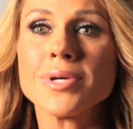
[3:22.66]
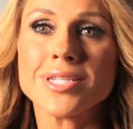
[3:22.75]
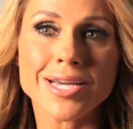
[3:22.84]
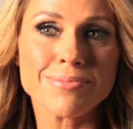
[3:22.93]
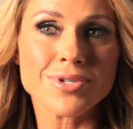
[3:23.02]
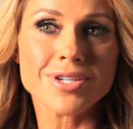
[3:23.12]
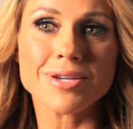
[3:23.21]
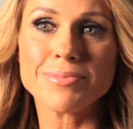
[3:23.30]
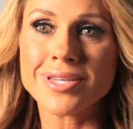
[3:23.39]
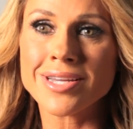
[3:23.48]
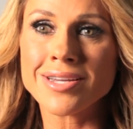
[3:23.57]
My times are
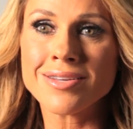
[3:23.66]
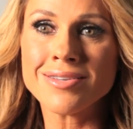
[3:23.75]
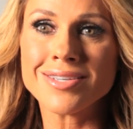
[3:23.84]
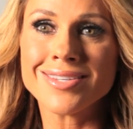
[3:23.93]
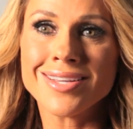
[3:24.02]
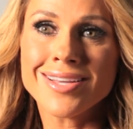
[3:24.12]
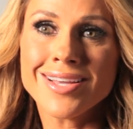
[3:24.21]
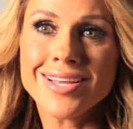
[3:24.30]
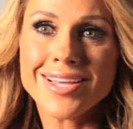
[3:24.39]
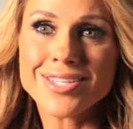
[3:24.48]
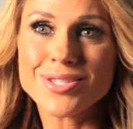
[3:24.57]
coming down, and
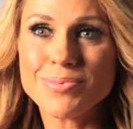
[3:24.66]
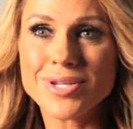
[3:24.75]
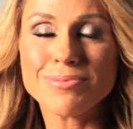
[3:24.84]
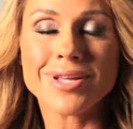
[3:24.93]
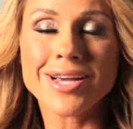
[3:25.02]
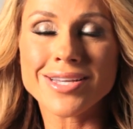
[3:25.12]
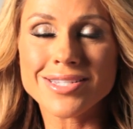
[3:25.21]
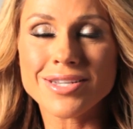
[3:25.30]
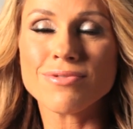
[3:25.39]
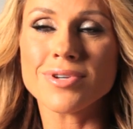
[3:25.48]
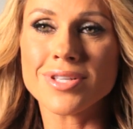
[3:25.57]
it's been a blast.
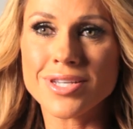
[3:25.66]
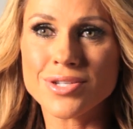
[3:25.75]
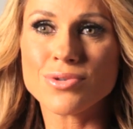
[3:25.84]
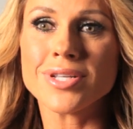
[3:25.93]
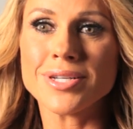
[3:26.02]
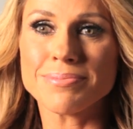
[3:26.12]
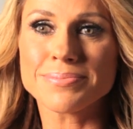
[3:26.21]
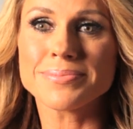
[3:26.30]
I've really enjoyed it.